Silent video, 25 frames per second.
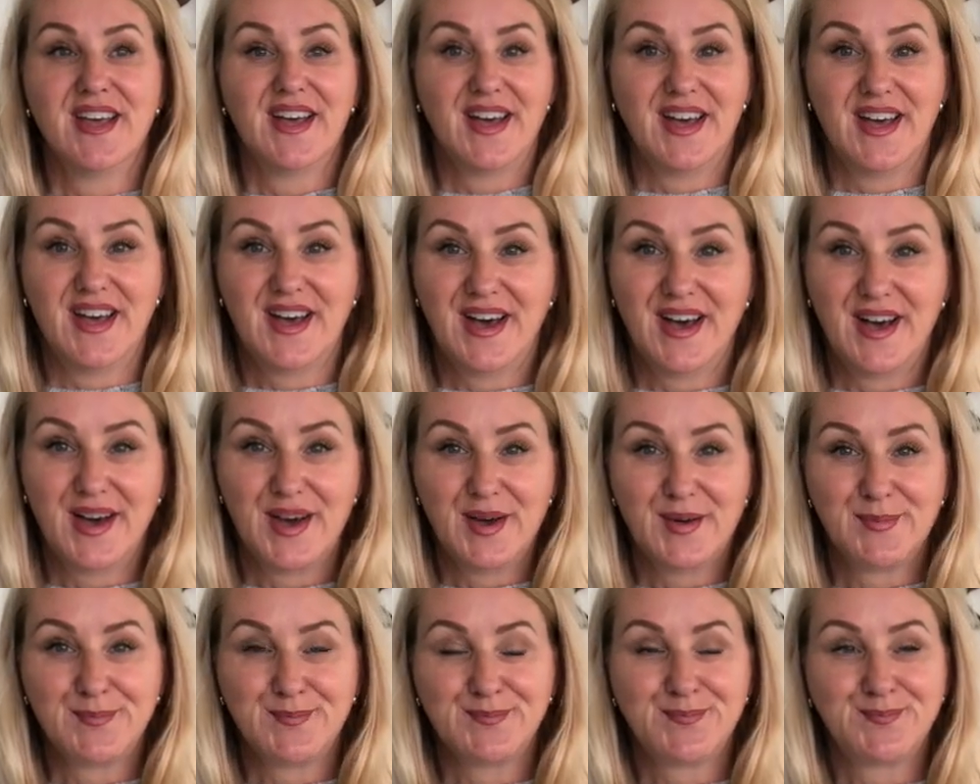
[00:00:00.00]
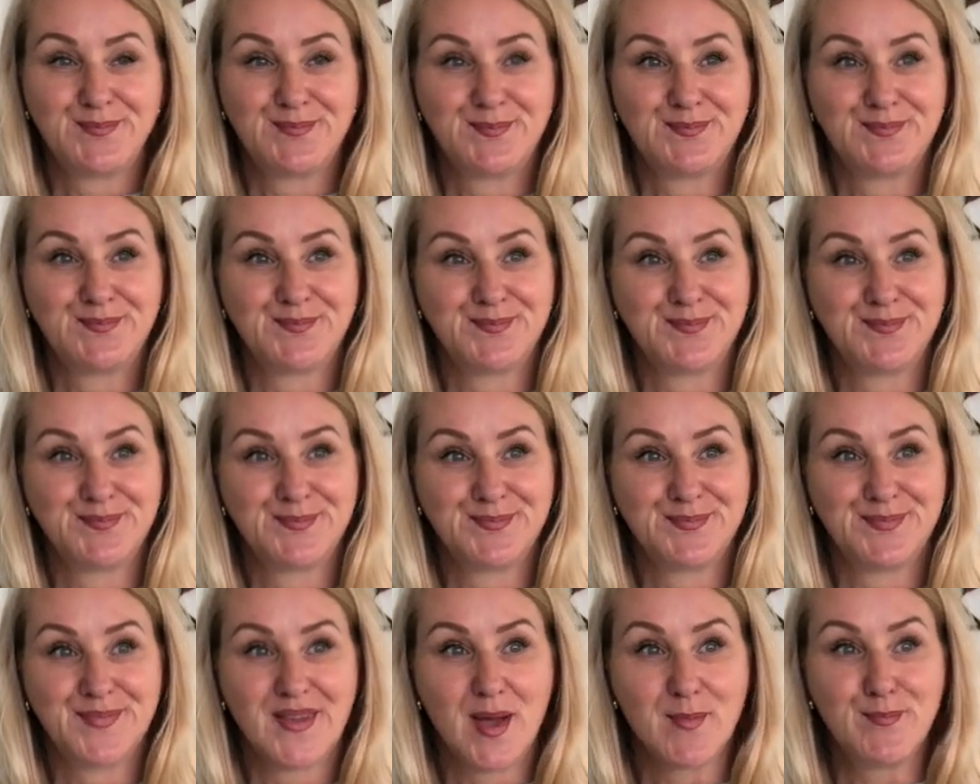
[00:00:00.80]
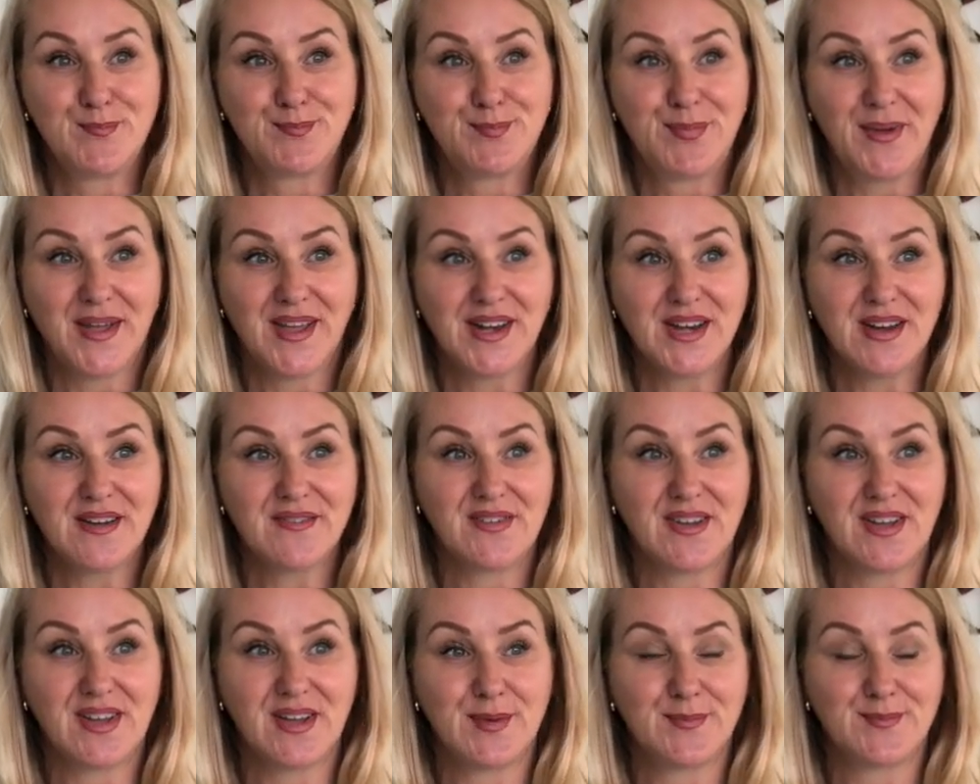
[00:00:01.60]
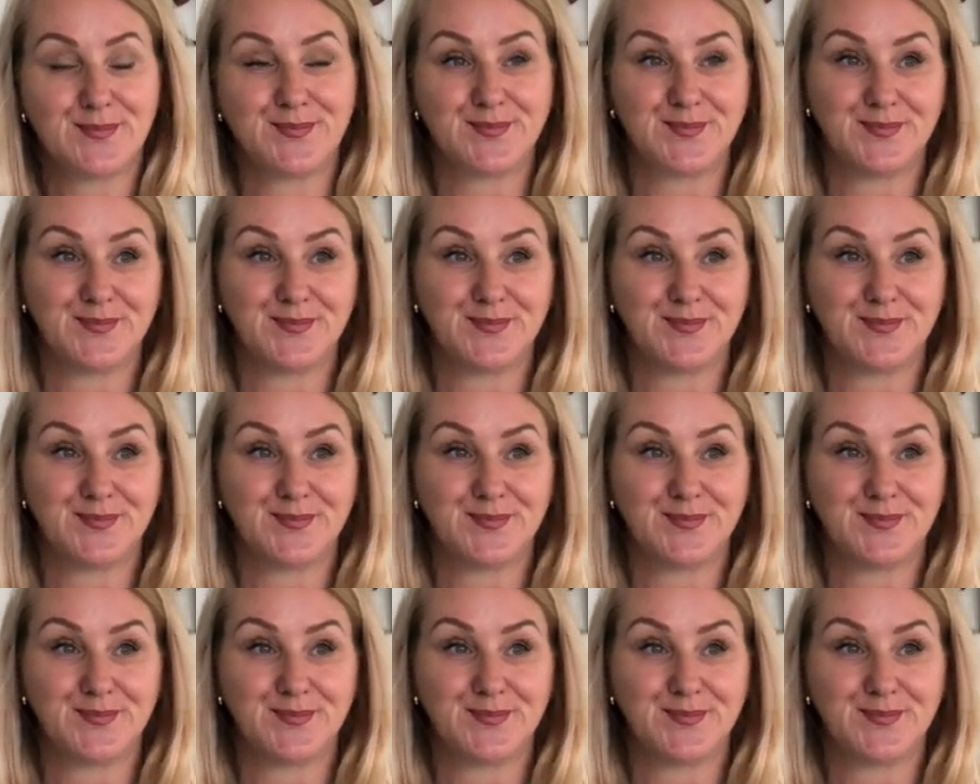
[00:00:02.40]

a bit of a,